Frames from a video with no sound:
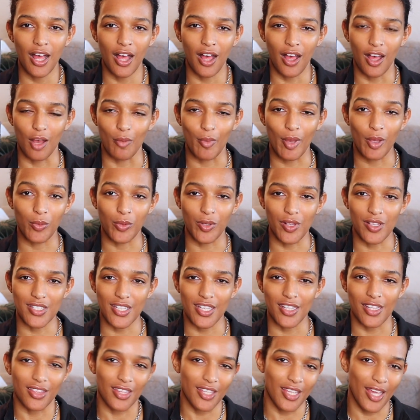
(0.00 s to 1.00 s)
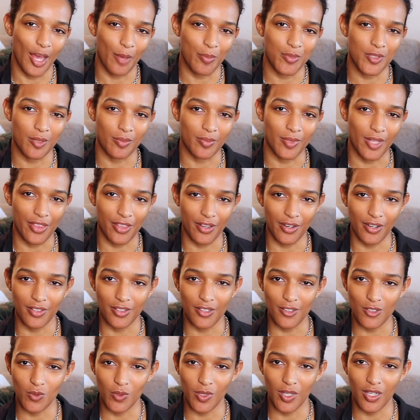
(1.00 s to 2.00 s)
I will say that the Epsom leather on
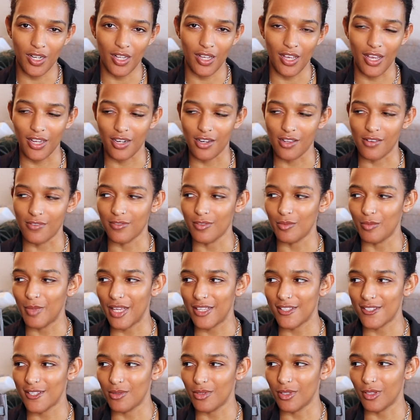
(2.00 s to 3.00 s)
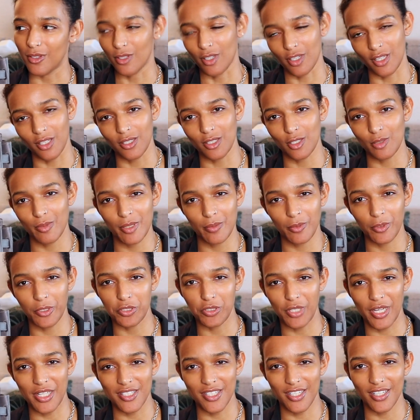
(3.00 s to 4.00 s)
this one, it kind of makes it look a little bit more
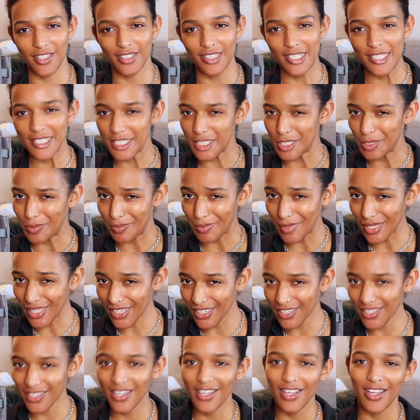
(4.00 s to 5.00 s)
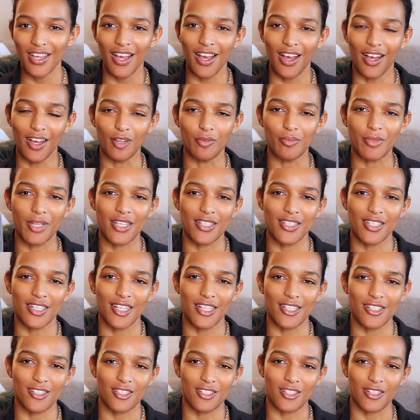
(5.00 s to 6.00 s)
dressy, at least to me, because it
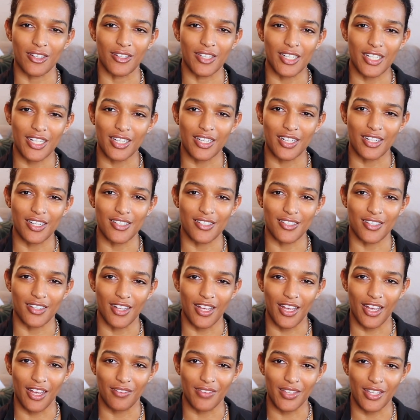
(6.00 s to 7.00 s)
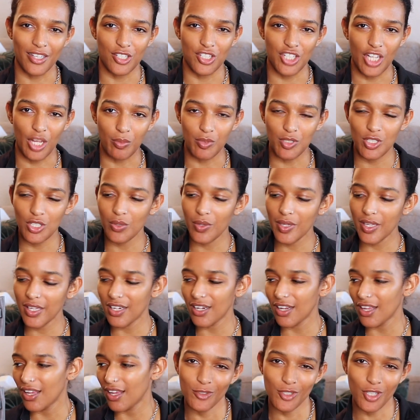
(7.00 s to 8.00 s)
is sturdy and it is going to have that shape to
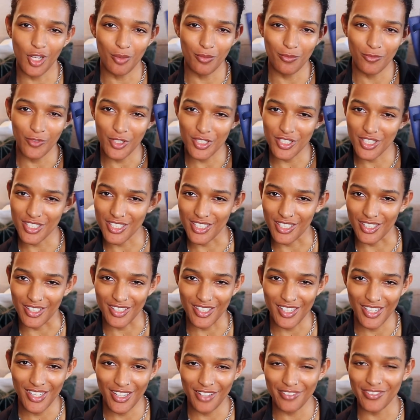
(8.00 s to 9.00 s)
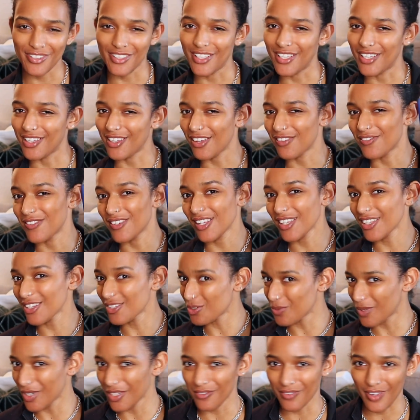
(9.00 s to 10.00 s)
it. On versatility, I feel like the
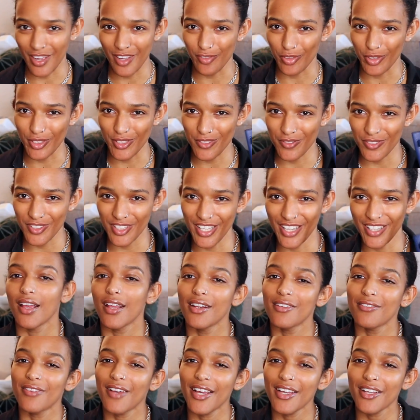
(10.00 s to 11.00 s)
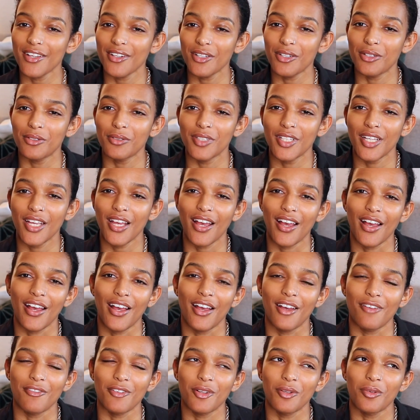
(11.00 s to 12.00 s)
25 wins for that. And if I could only
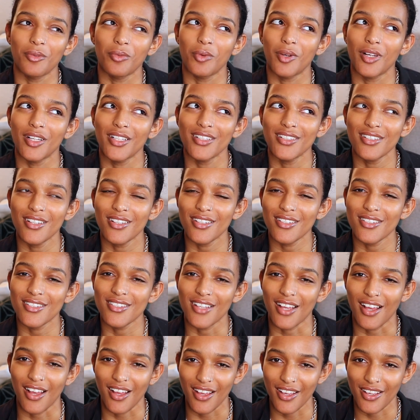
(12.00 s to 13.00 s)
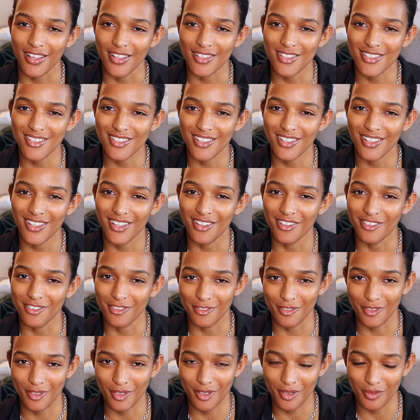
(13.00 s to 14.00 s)
have one size of
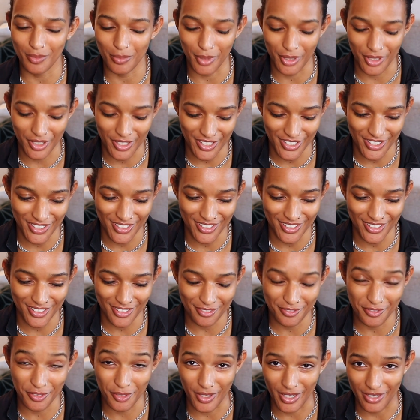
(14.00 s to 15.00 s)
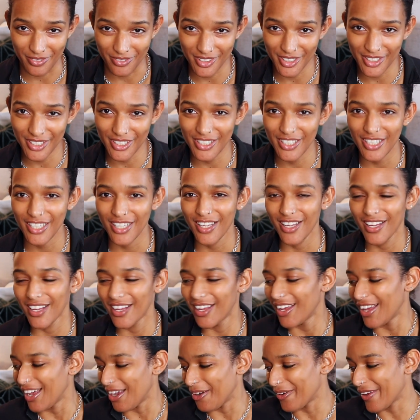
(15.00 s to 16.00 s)
Birkin forever,
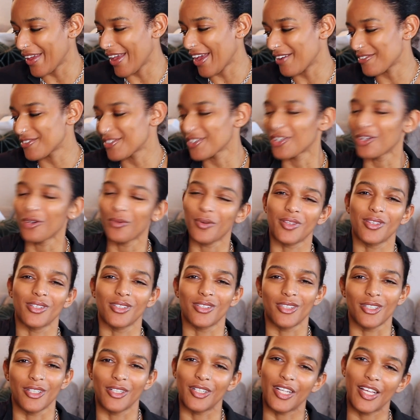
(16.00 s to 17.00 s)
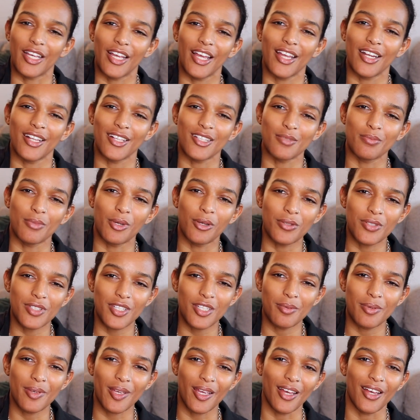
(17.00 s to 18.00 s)
I would have to go with the 30, and it's
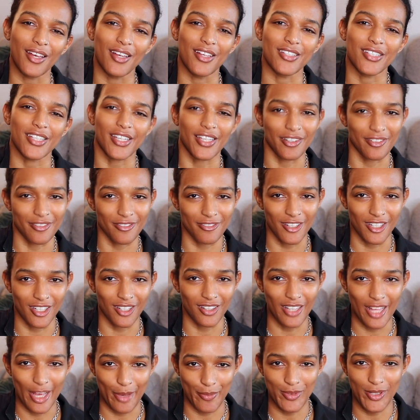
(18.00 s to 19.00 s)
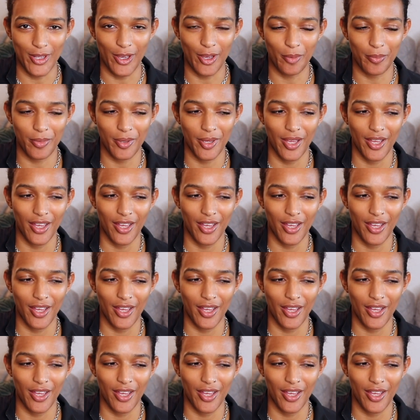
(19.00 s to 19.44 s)
mostly because it can fit a laptop.